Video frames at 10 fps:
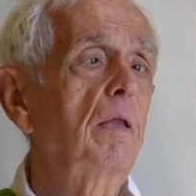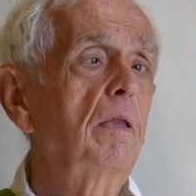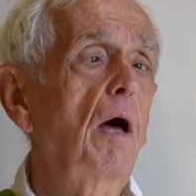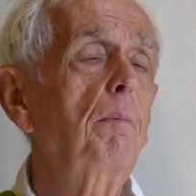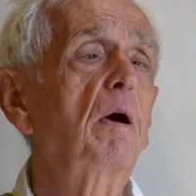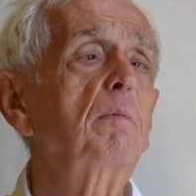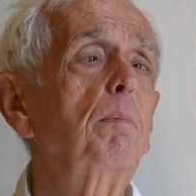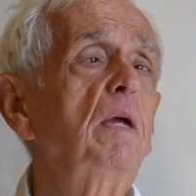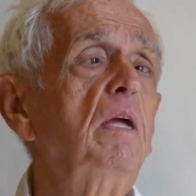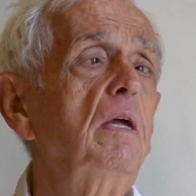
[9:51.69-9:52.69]
That
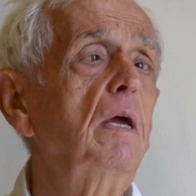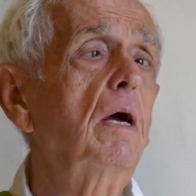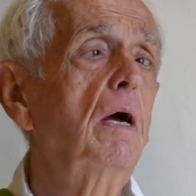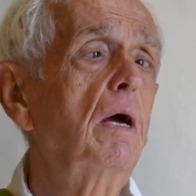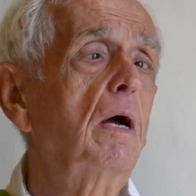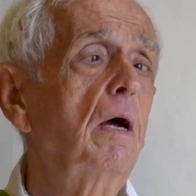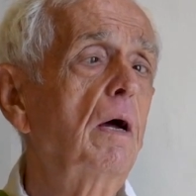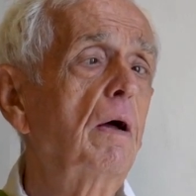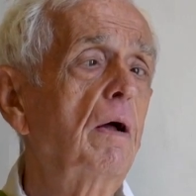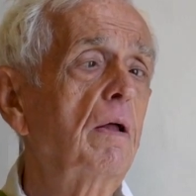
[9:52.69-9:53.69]
might be
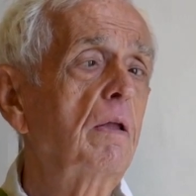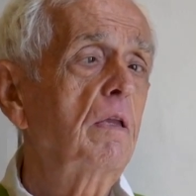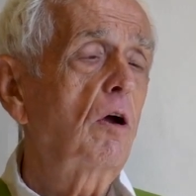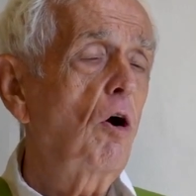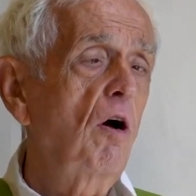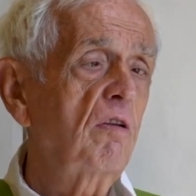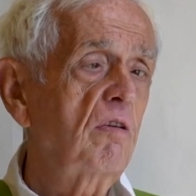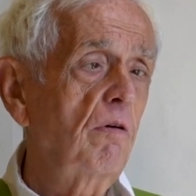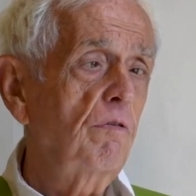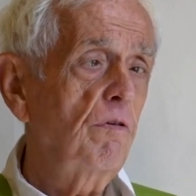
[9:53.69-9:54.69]
the
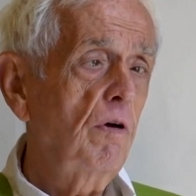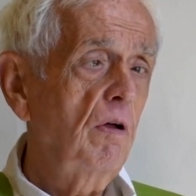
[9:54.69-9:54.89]
cause of